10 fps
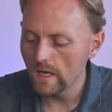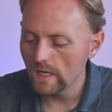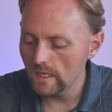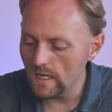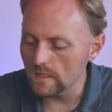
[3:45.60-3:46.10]

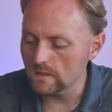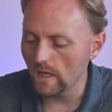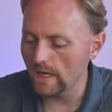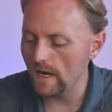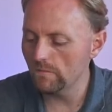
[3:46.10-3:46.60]
It is,
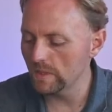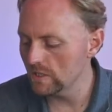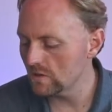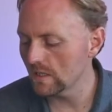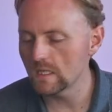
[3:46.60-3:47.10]
and I've been
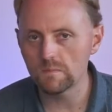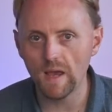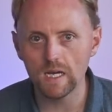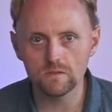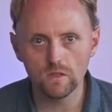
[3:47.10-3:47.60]
using these
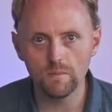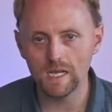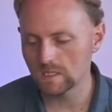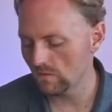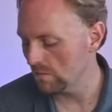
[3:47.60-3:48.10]
bags for the
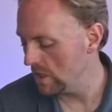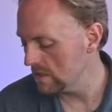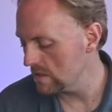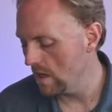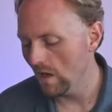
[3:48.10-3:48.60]
past several
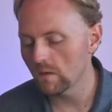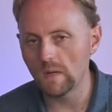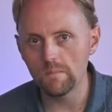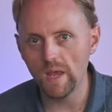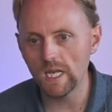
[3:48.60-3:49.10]
months on
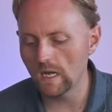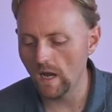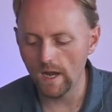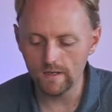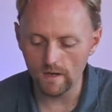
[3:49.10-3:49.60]
my beta.
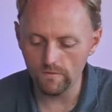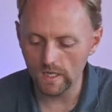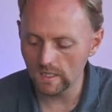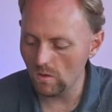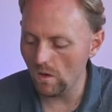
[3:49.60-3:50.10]
I
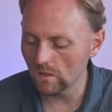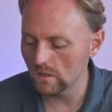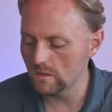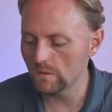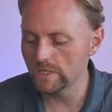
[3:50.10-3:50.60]
find the
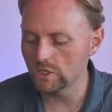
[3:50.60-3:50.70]
quality to be